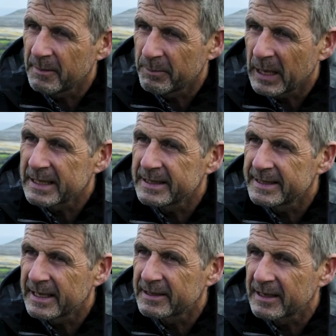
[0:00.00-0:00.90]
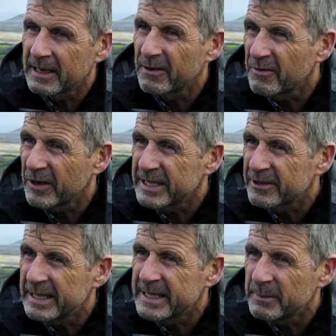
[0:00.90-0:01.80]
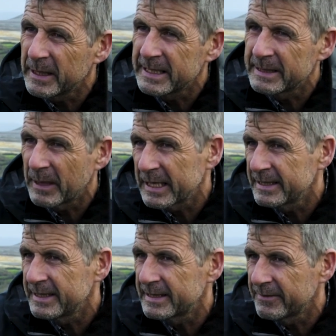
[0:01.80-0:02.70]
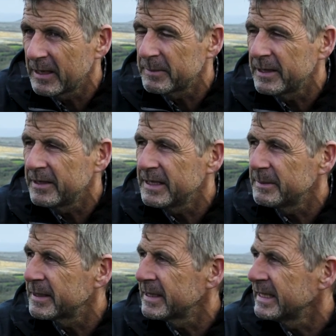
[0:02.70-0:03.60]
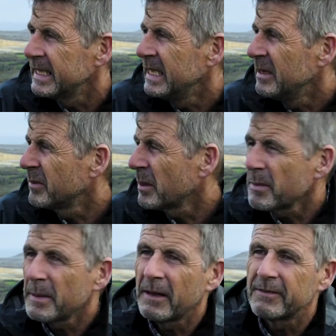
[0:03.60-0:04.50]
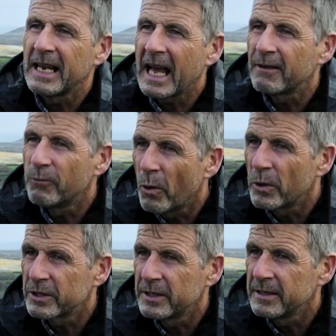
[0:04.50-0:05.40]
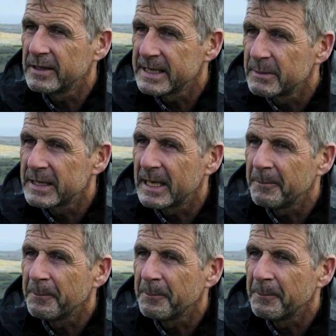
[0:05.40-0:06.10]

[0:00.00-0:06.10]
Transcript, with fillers: practice, that kind of reverse transhumance practice developed here, is because probably of the lack of water here in summertime.